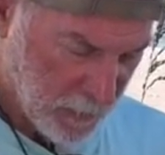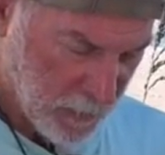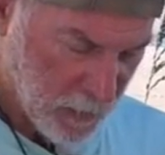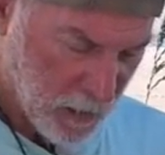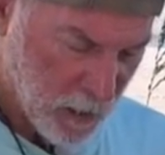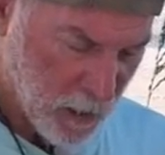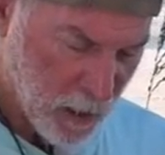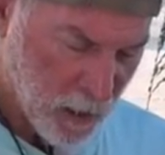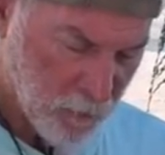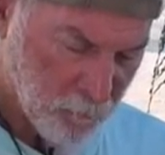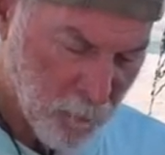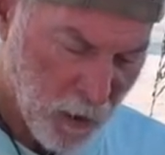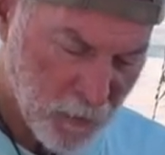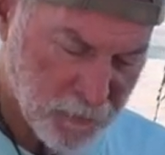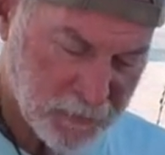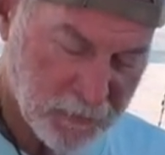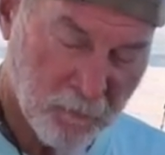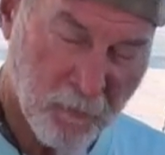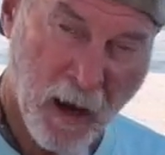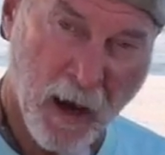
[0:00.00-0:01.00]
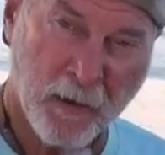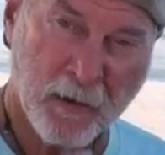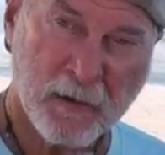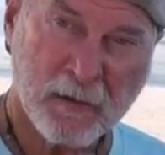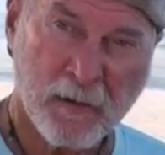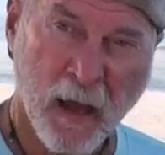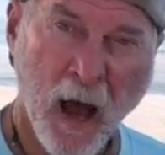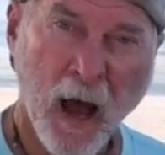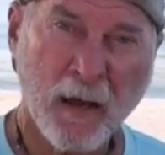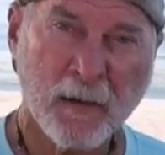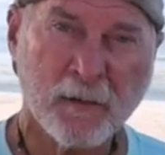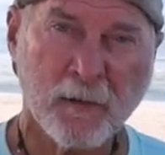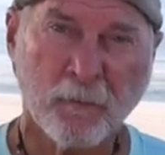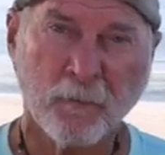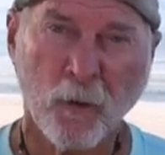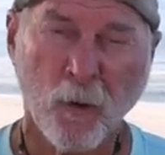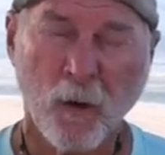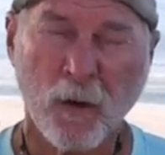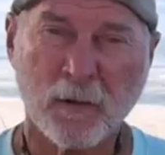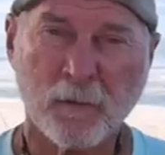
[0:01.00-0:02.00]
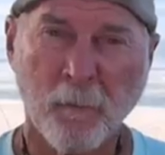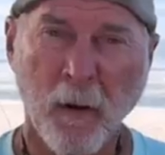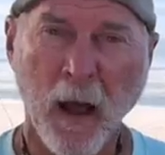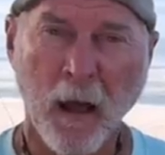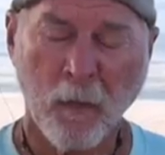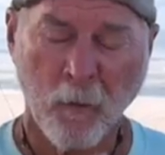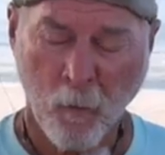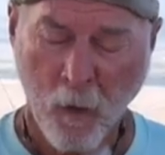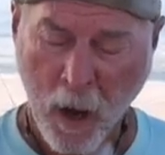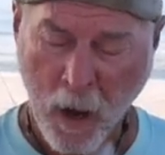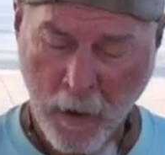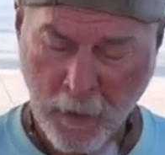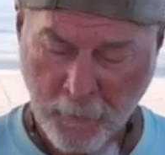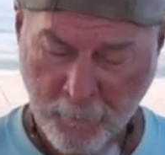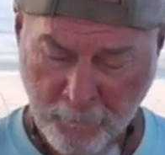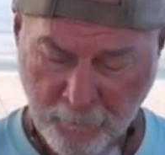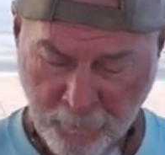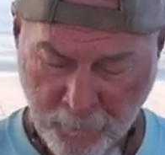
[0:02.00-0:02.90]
Most of my designs of lures, by the way,